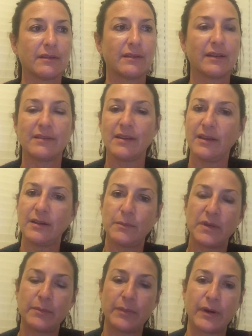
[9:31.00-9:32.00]
Does the
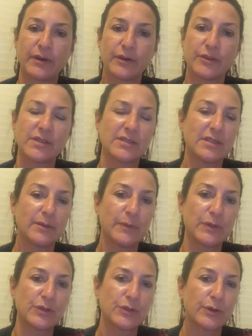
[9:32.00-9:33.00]
intimate partner, does the
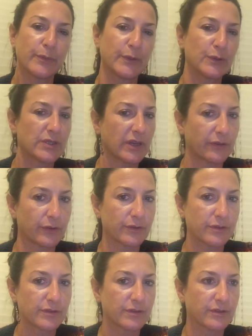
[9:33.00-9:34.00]
abuser abuse
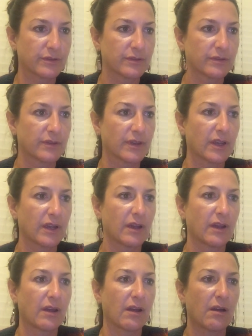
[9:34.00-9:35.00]
others?
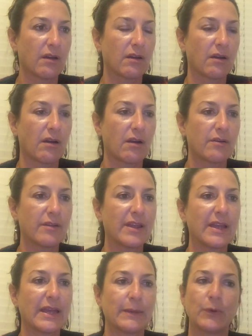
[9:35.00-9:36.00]
Are
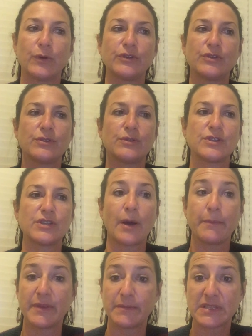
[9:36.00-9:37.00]
they able to
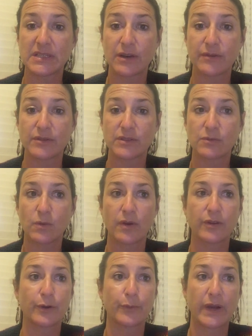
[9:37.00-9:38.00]
stop themselves
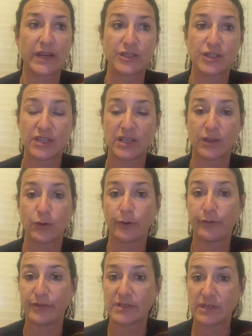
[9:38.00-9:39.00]
while they're raging
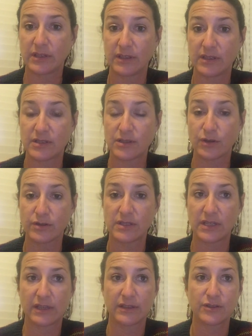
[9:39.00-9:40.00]
or physically
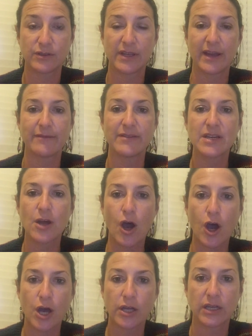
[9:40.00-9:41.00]
assaulting? Do they have an
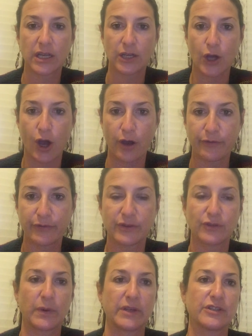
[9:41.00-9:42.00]
on and off
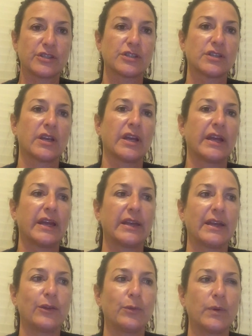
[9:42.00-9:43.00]
switch?
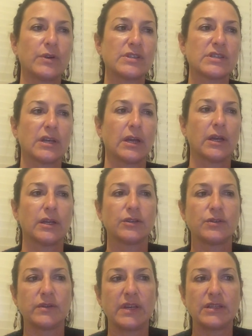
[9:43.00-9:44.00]
In other words,
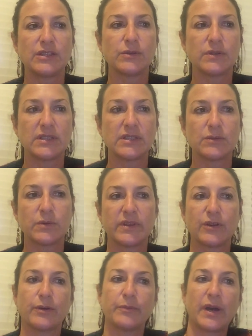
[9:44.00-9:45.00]
do they do this when
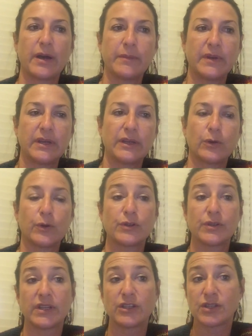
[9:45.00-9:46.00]
they're in public, or
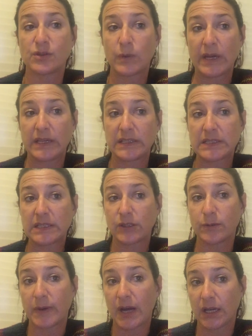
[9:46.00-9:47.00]
do they just wait until
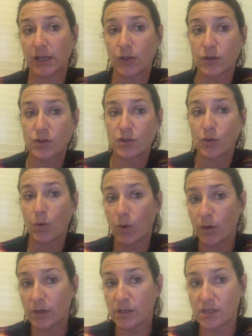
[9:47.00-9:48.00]
they're behind closed
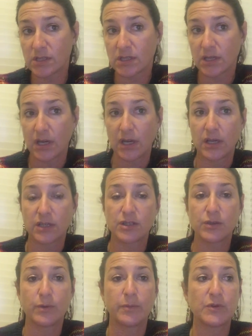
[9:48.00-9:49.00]
doors
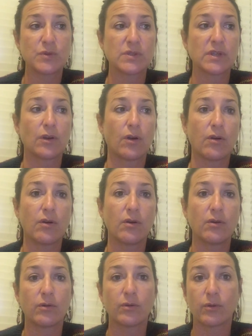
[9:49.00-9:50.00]
to abuse at
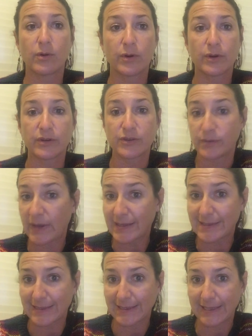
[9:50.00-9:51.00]
all or to
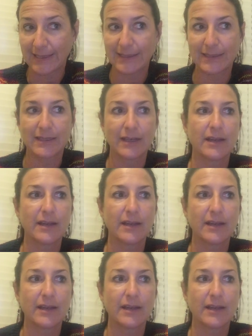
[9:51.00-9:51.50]
escalate?